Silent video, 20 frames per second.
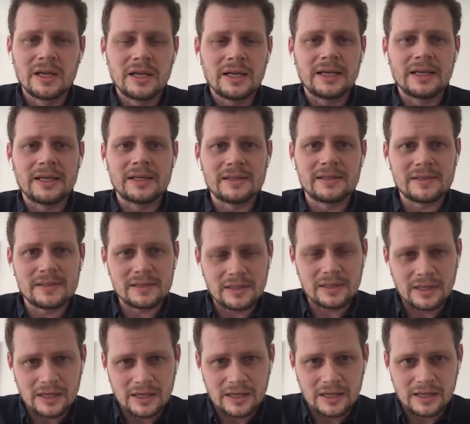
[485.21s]
is
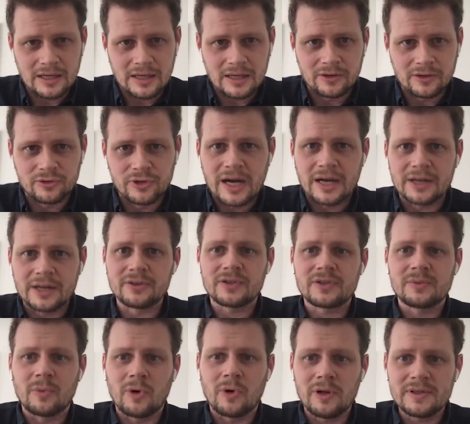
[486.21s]
a rather
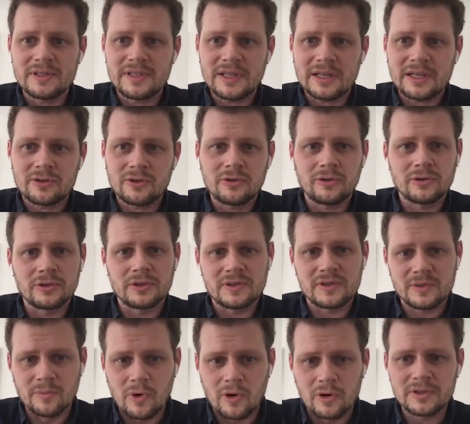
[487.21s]
small sector, or the
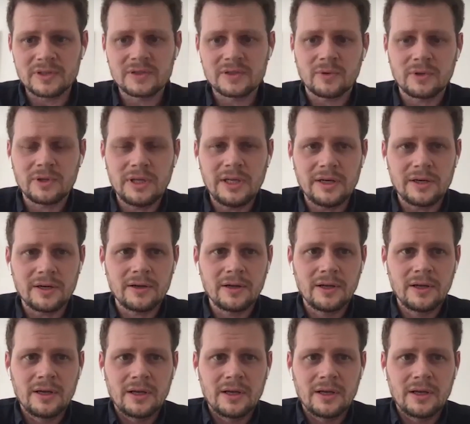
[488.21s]
smallest one here.